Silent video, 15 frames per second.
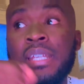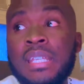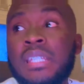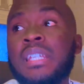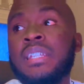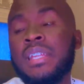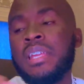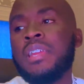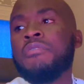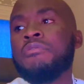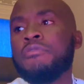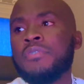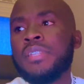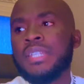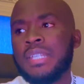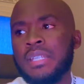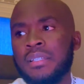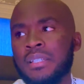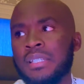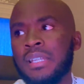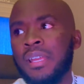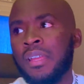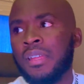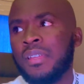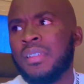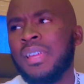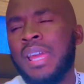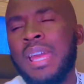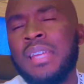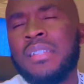each and every single day,
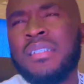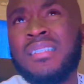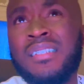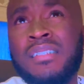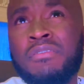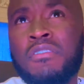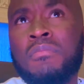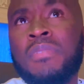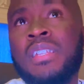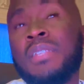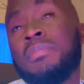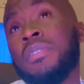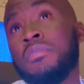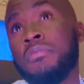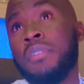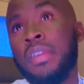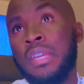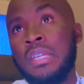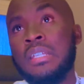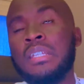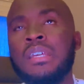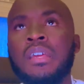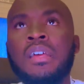and for me it's been great.